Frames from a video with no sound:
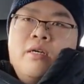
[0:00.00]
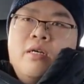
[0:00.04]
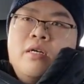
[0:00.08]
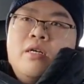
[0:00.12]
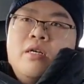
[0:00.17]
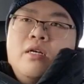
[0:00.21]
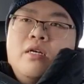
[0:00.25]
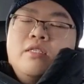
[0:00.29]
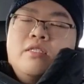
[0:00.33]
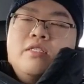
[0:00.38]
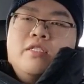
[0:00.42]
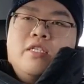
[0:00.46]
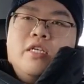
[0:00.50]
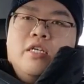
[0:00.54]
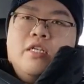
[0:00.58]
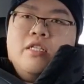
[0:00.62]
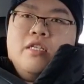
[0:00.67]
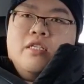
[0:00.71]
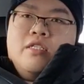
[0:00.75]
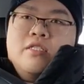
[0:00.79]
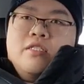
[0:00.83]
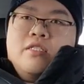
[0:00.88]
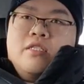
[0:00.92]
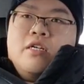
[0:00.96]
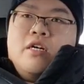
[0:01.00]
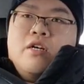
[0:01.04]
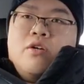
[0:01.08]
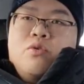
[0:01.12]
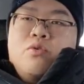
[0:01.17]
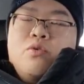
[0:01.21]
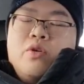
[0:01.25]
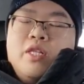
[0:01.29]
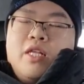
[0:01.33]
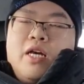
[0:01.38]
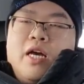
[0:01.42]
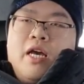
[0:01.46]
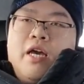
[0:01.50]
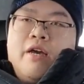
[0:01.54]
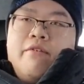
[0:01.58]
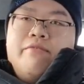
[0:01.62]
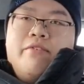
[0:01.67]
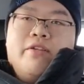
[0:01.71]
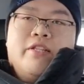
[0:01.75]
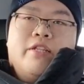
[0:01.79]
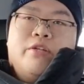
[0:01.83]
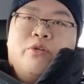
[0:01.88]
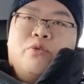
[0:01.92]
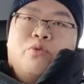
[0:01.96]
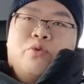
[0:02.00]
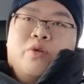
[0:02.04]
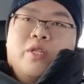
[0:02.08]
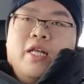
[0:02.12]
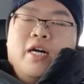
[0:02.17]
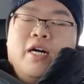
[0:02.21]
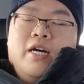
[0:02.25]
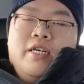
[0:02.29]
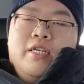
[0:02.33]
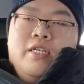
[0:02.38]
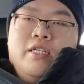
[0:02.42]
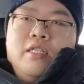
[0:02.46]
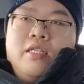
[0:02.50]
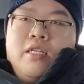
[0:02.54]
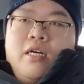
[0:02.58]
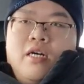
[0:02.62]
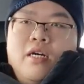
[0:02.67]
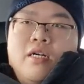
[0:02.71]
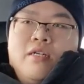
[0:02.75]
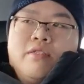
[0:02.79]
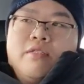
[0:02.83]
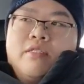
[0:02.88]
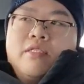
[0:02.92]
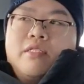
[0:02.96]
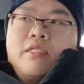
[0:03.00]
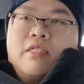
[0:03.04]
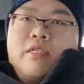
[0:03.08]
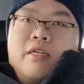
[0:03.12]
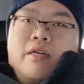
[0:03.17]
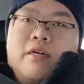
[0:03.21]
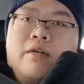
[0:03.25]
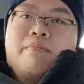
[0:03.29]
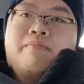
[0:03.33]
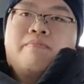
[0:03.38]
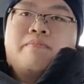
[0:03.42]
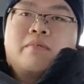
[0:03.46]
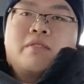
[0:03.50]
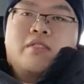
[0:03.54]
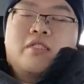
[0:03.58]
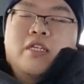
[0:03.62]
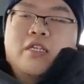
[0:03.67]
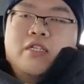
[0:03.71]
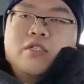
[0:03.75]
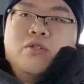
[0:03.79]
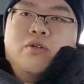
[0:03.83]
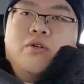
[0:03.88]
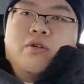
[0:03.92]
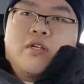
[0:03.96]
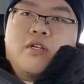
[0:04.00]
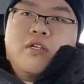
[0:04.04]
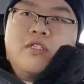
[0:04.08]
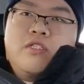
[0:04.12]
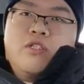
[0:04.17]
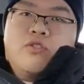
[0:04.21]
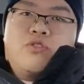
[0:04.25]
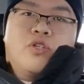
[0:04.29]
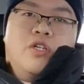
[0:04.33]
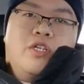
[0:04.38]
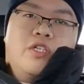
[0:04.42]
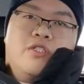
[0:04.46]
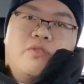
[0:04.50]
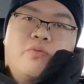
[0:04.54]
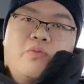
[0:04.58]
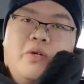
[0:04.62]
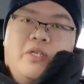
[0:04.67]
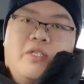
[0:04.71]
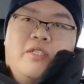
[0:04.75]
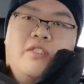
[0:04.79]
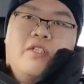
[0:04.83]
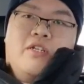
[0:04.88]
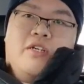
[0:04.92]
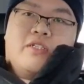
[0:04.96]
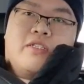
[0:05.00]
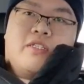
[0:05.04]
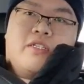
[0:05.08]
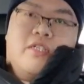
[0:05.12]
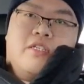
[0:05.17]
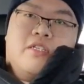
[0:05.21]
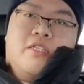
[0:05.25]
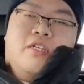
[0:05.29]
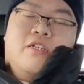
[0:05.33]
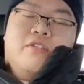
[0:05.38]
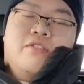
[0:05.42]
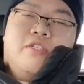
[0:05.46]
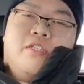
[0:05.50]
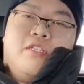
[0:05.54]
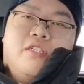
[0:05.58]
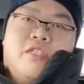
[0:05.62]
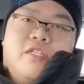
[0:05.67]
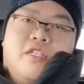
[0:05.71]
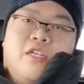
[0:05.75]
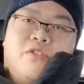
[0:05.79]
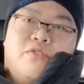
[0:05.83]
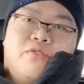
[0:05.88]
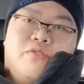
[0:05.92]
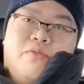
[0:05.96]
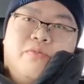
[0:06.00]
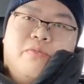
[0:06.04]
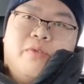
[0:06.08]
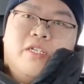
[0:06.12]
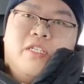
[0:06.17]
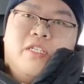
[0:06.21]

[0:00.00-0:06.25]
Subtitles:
salients are heavily relying on the TikTok, the Chinese one, not the international one.